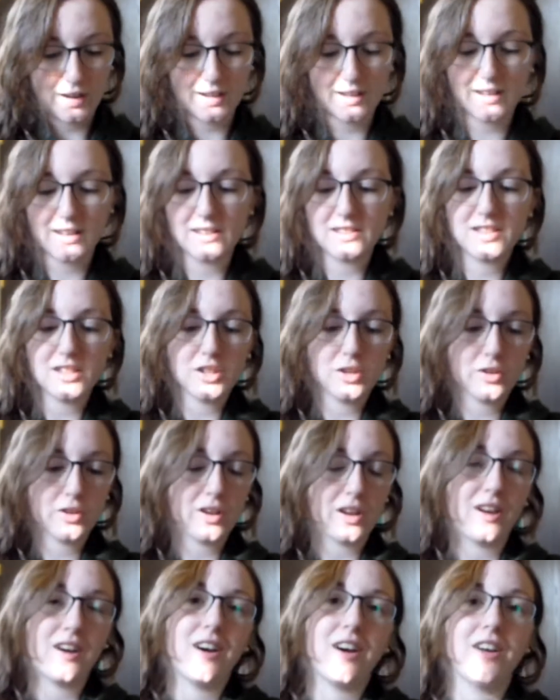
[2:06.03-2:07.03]
Alright, continuing
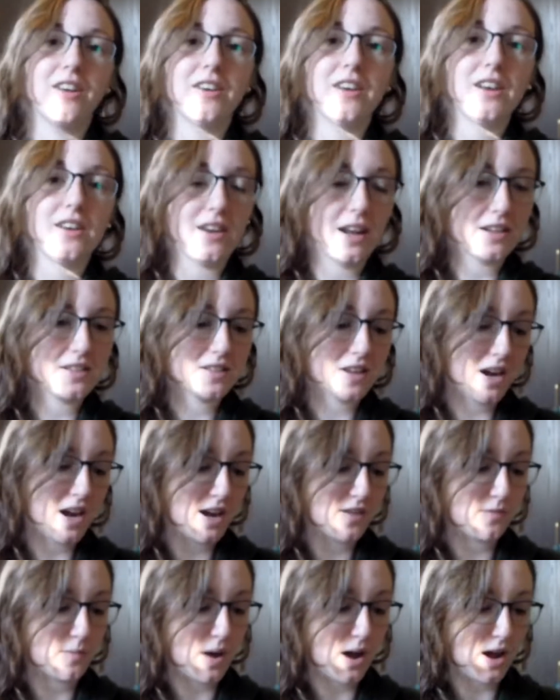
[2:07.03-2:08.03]
on, next I
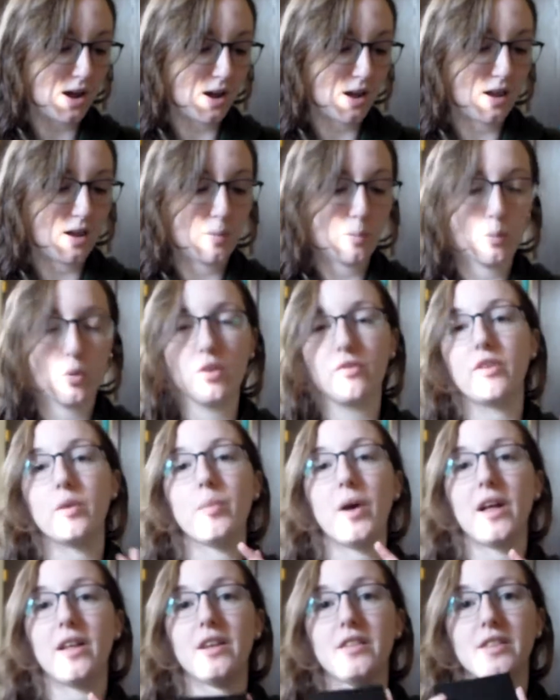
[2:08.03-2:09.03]
have my
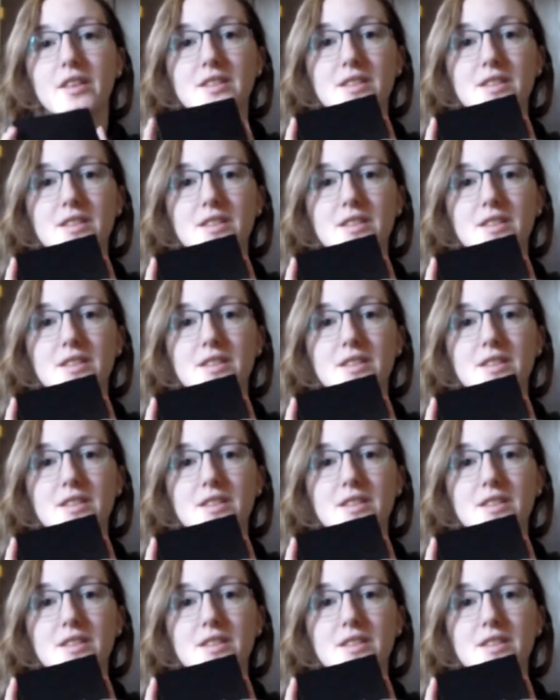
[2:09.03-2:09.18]
Morphe palette.